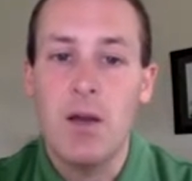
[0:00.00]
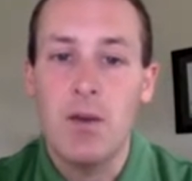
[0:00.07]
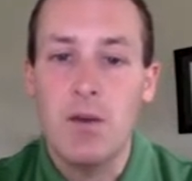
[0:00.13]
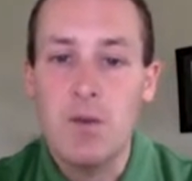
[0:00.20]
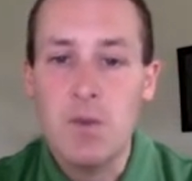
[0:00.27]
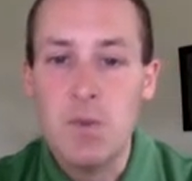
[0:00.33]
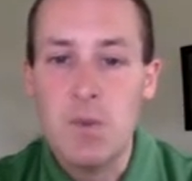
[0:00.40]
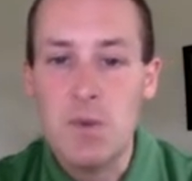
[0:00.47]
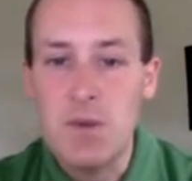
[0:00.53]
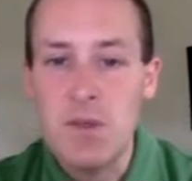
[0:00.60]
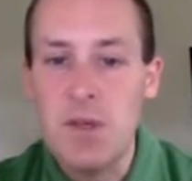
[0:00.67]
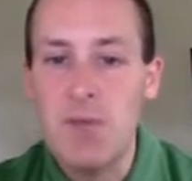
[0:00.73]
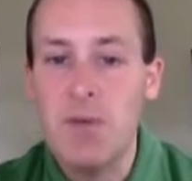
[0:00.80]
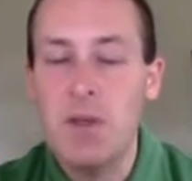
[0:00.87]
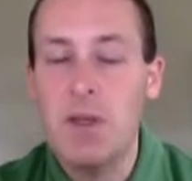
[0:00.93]

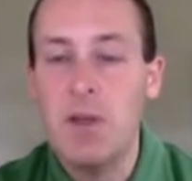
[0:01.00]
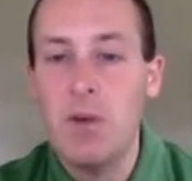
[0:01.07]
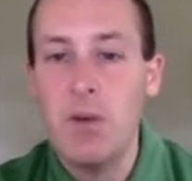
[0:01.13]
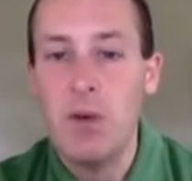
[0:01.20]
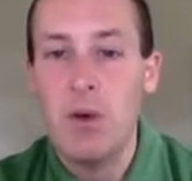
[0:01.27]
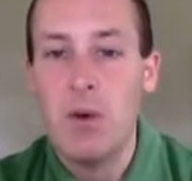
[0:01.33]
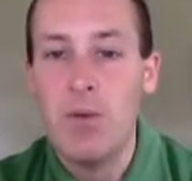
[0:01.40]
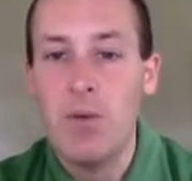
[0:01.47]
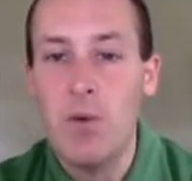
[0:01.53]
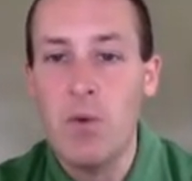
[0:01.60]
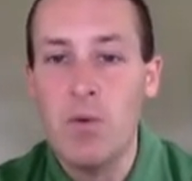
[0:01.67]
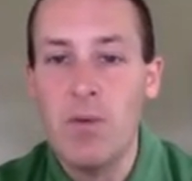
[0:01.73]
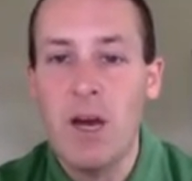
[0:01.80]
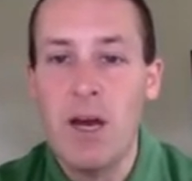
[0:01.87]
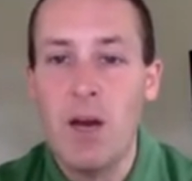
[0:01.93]
Specifically, if
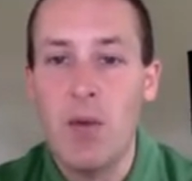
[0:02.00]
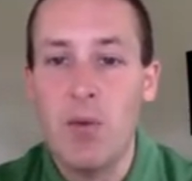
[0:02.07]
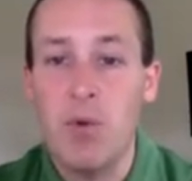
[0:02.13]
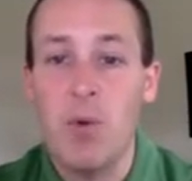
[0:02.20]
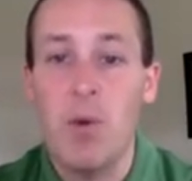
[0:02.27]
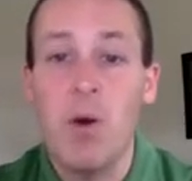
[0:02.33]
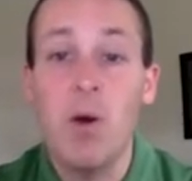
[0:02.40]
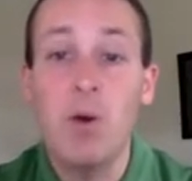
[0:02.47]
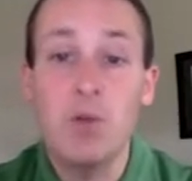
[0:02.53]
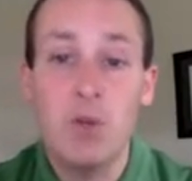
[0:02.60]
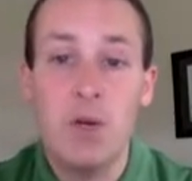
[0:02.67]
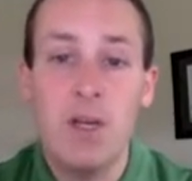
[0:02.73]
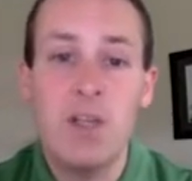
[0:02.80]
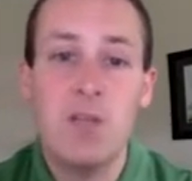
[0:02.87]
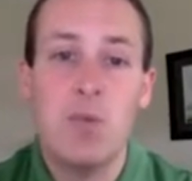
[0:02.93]
you've got a prolonged
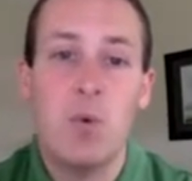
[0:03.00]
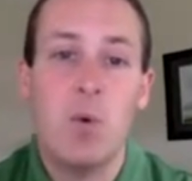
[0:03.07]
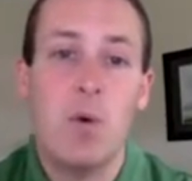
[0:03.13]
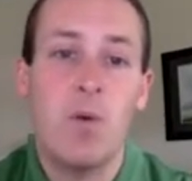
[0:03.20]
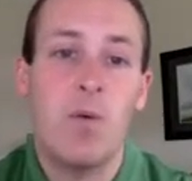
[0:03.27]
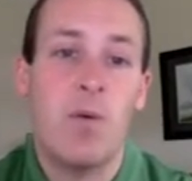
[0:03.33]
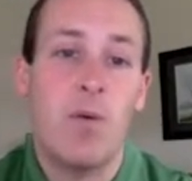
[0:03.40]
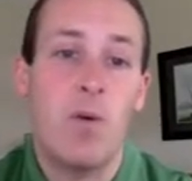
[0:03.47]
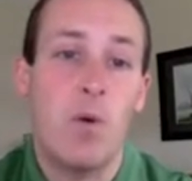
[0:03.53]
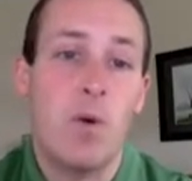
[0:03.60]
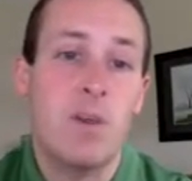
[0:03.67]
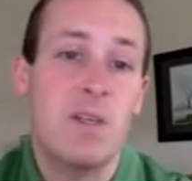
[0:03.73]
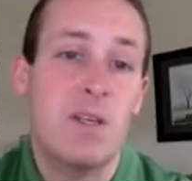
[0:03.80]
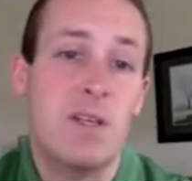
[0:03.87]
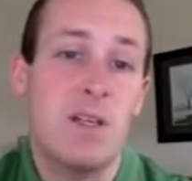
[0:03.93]
transport, we
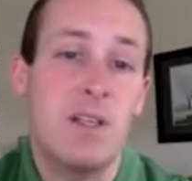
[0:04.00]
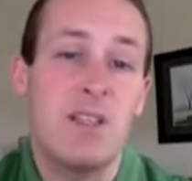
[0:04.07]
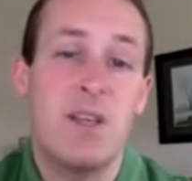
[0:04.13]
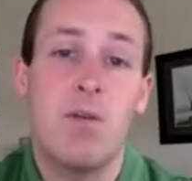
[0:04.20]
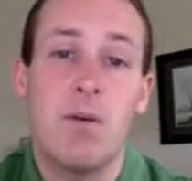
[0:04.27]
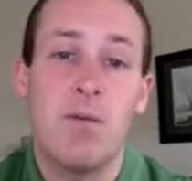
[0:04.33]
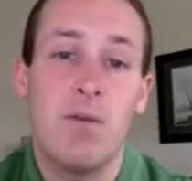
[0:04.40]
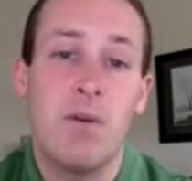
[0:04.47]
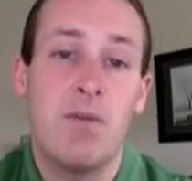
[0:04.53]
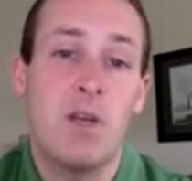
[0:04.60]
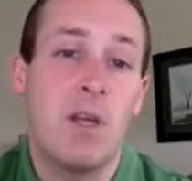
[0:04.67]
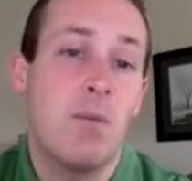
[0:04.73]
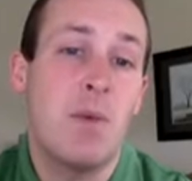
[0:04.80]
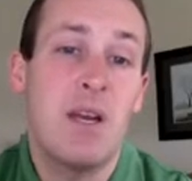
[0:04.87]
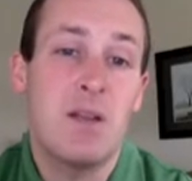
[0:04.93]
request at least every
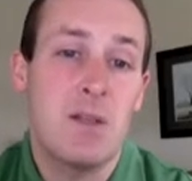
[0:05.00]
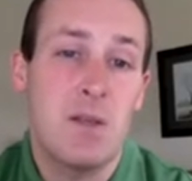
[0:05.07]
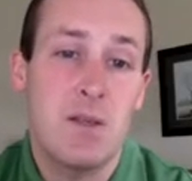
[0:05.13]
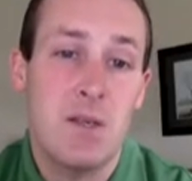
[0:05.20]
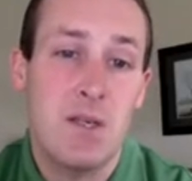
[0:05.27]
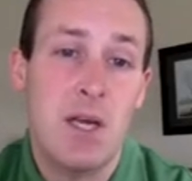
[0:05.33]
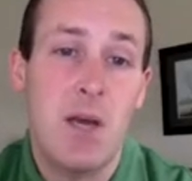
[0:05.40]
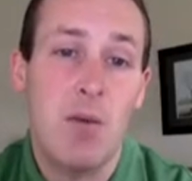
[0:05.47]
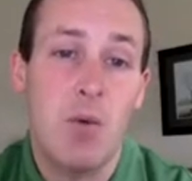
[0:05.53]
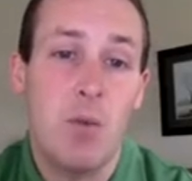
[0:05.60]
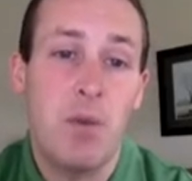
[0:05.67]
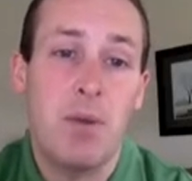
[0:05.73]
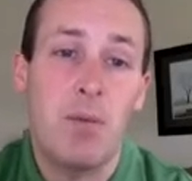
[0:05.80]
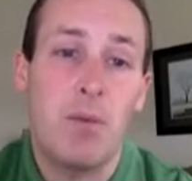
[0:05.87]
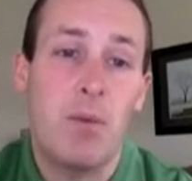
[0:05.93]
15 minutes on
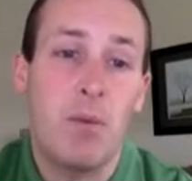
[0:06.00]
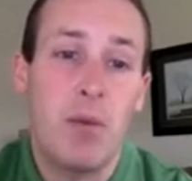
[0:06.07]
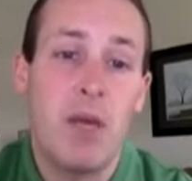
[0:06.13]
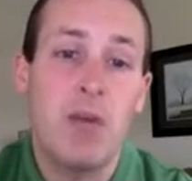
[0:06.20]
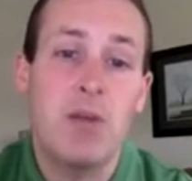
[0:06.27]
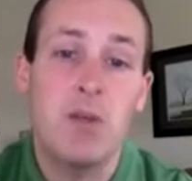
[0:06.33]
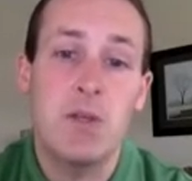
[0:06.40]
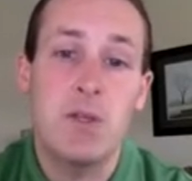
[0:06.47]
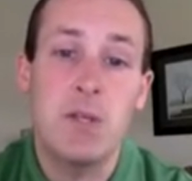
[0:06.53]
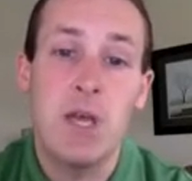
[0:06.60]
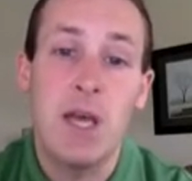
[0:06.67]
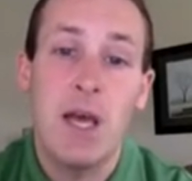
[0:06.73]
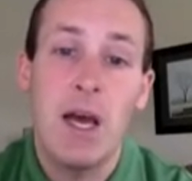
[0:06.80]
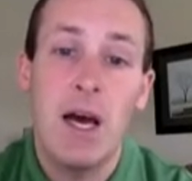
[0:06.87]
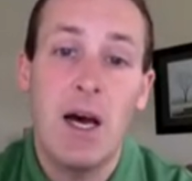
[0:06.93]
stable patients,
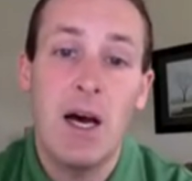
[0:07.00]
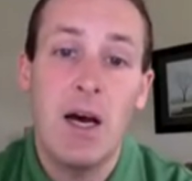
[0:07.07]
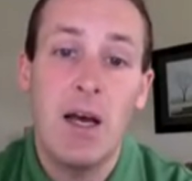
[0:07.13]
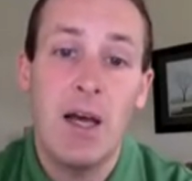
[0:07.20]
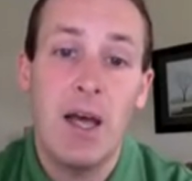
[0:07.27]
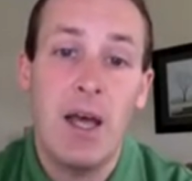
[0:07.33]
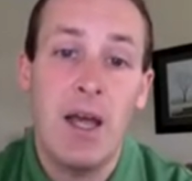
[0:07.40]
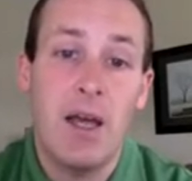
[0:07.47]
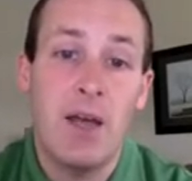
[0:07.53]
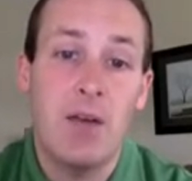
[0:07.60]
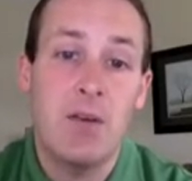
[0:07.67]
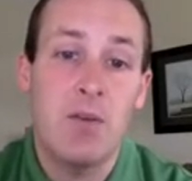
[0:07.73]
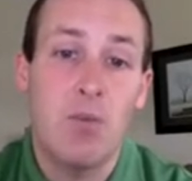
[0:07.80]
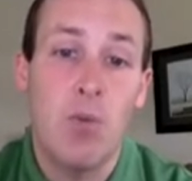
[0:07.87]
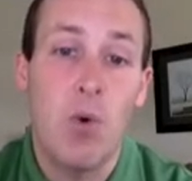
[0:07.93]

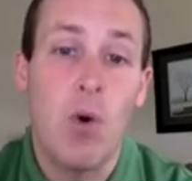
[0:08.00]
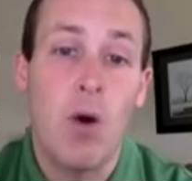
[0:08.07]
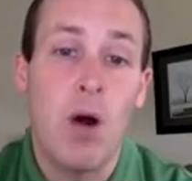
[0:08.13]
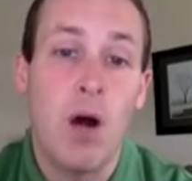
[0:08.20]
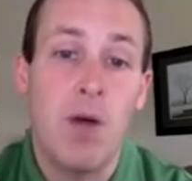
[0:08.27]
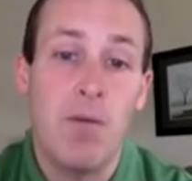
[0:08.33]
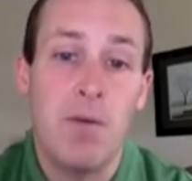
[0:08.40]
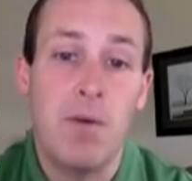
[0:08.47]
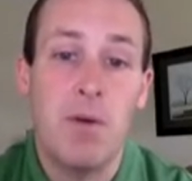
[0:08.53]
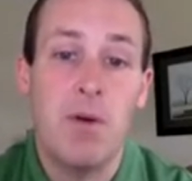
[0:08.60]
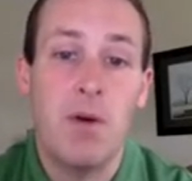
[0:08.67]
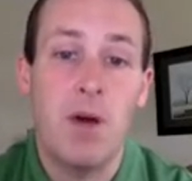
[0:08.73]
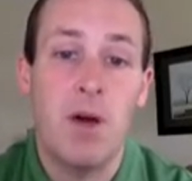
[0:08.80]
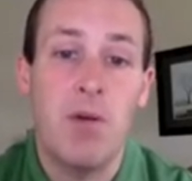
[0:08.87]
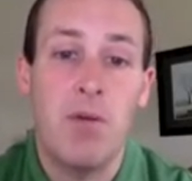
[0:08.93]
and more
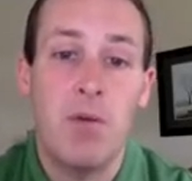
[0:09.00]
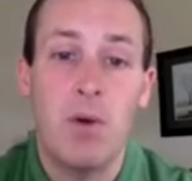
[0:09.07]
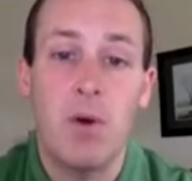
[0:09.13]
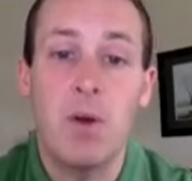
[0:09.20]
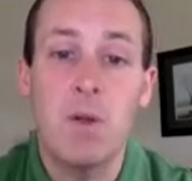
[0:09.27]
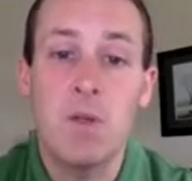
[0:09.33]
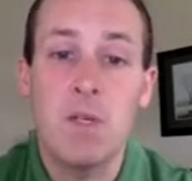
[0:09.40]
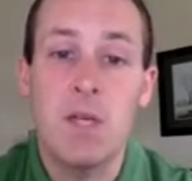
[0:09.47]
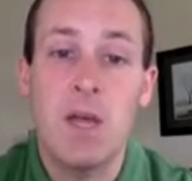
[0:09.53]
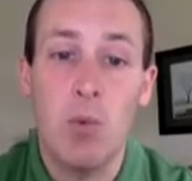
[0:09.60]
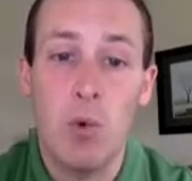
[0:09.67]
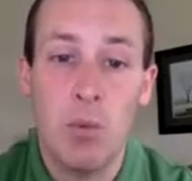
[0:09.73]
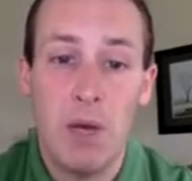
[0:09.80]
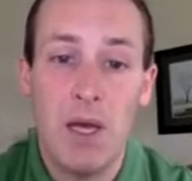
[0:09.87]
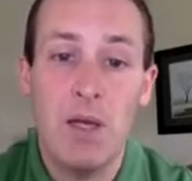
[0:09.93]
often for
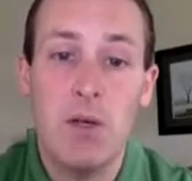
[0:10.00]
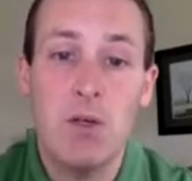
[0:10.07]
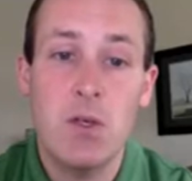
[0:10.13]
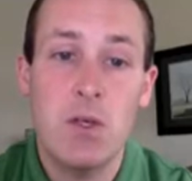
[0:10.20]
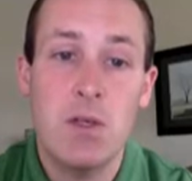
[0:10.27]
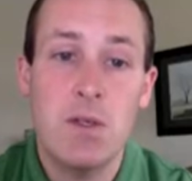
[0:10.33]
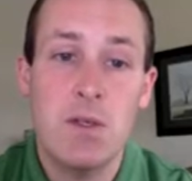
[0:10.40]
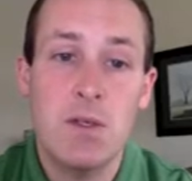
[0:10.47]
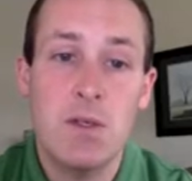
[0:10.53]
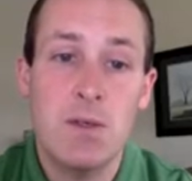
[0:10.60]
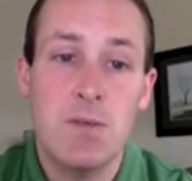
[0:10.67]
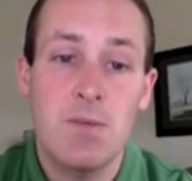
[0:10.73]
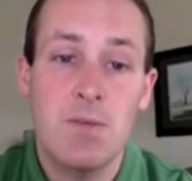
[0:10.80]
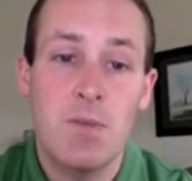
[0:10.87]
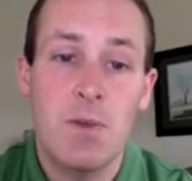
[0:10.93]
unstable
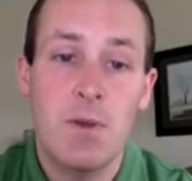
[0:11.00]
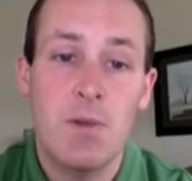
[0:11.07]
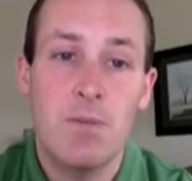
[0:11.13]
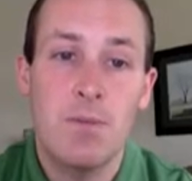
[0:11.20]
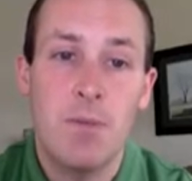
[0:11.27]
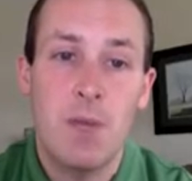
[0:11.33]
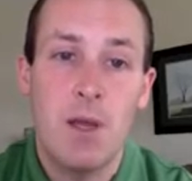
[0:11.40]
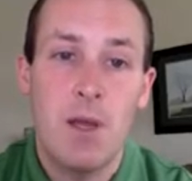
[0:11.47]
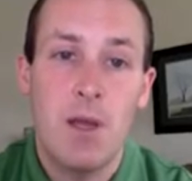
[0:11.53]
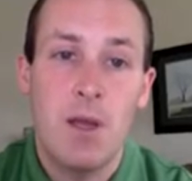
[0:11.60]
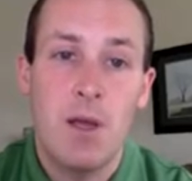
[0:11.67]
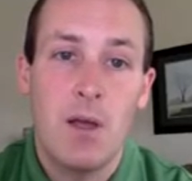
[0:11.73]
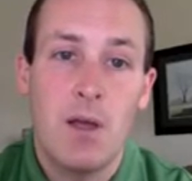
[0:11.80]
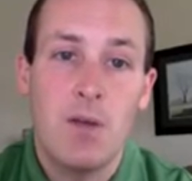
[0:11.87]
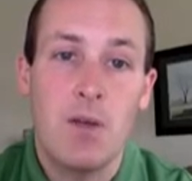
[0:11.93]
patients.
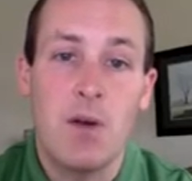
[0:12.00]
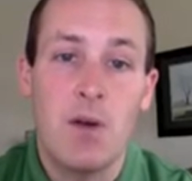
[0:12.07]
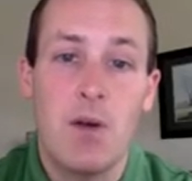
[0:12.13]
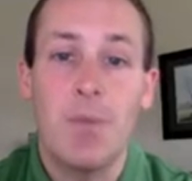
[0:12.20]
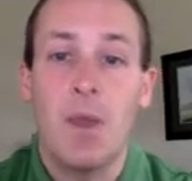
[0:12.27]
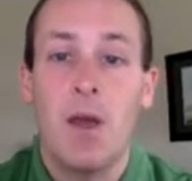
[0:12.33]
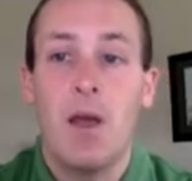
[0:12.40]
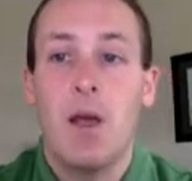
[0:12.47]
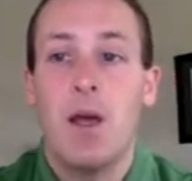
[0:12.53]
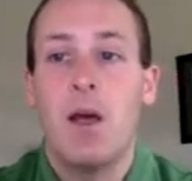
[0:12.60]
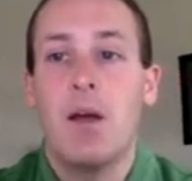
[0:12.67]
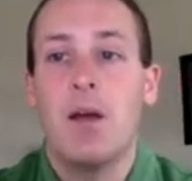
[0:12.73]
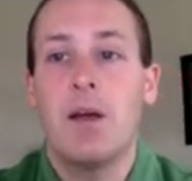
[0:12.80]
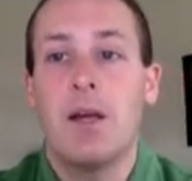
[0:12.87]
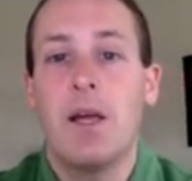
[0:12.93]
So
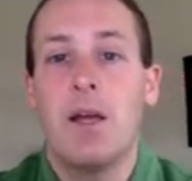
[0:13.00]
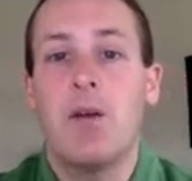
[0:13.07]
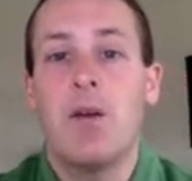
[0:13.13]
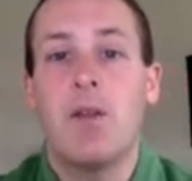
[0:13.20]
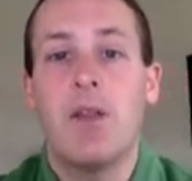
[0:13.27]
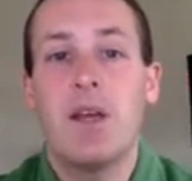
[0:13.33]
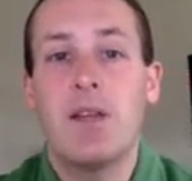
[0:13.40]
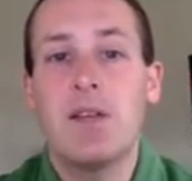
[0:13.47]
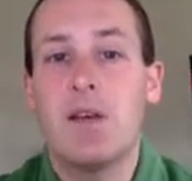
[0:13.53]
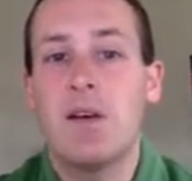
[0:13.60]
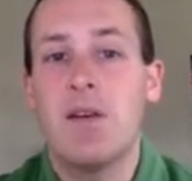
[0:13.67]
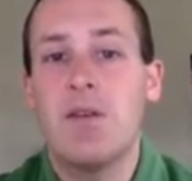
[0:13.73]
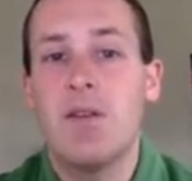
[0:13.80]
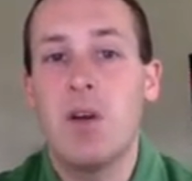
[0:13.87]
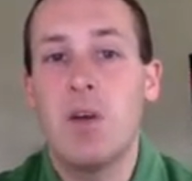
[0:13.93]
again, that's
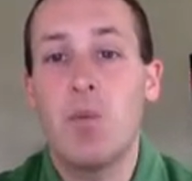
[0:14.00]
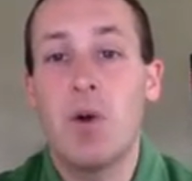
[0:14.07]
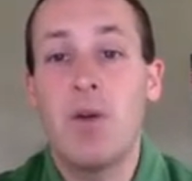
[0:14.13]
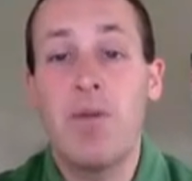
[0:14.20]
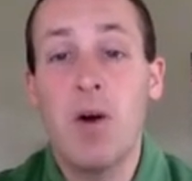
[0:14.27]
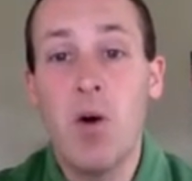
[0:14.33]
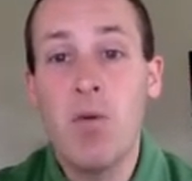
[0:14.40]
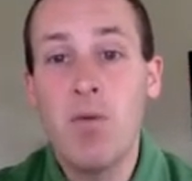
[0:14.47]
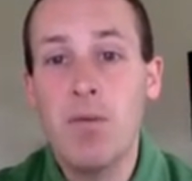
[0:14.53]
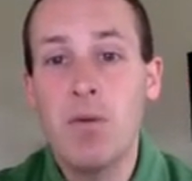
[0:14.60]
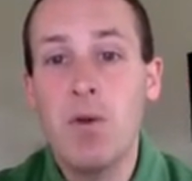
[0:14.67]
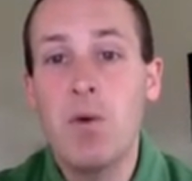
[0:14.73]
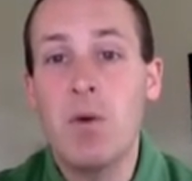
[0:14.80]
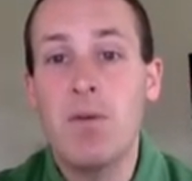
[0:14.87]
a very brief overview.